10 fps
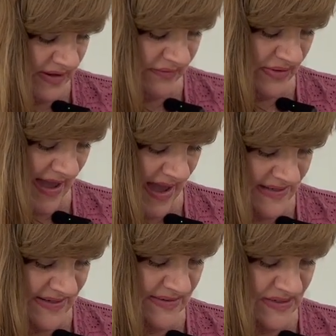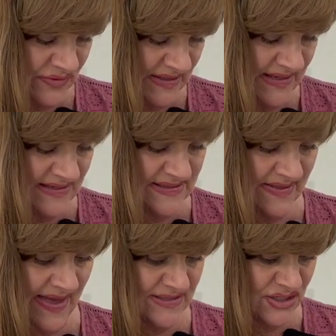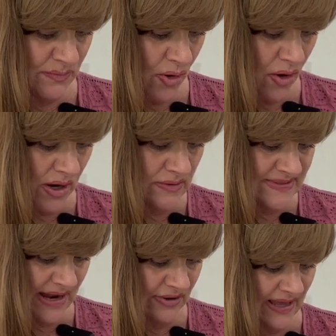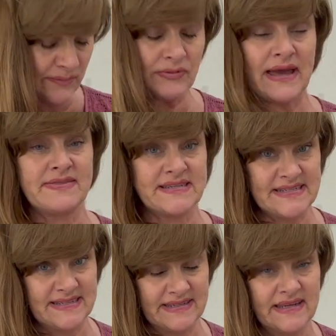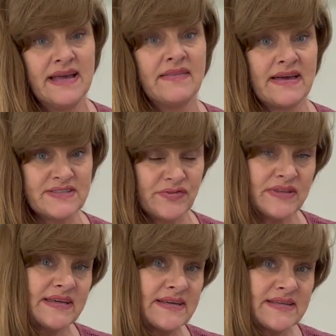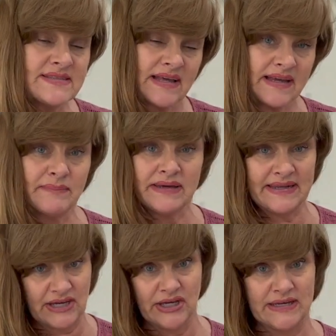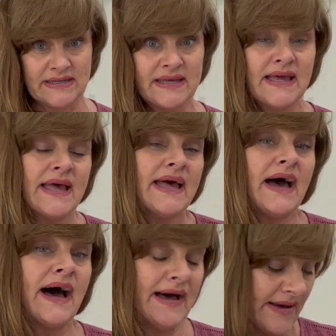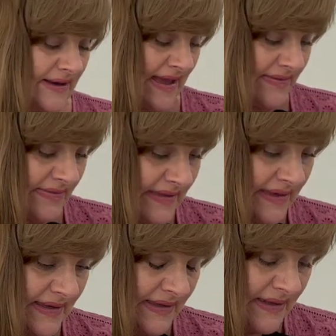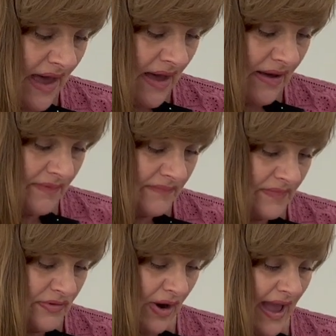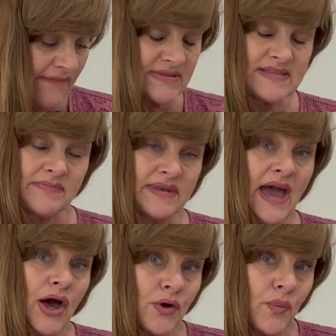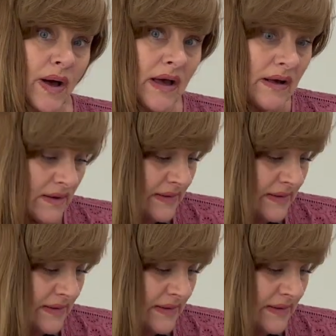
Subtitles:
fun for the activities for the kids. And that's tomorrow, Saturday, April 9th at 10. That's for the kids, like a bunny hunt. And then they're having something at OWA,